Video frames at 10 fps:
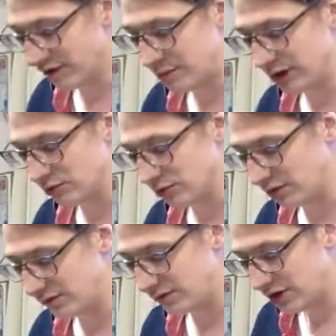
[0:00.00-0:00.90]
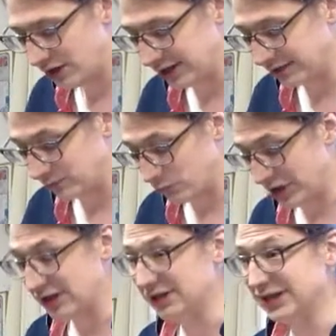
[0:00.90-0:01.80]
of Beowulf
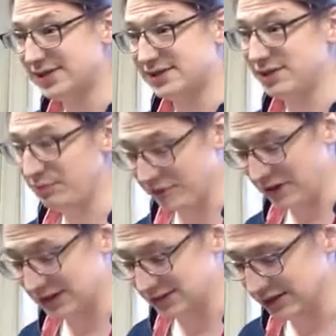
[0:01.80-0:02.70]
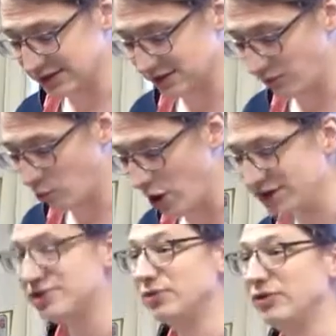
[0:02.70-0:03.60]
when he provides a list of
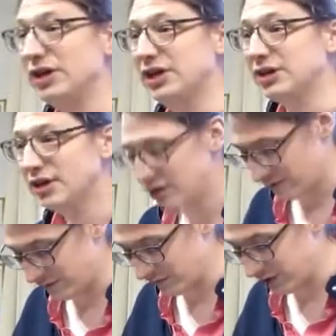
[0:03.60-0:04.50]
what to read from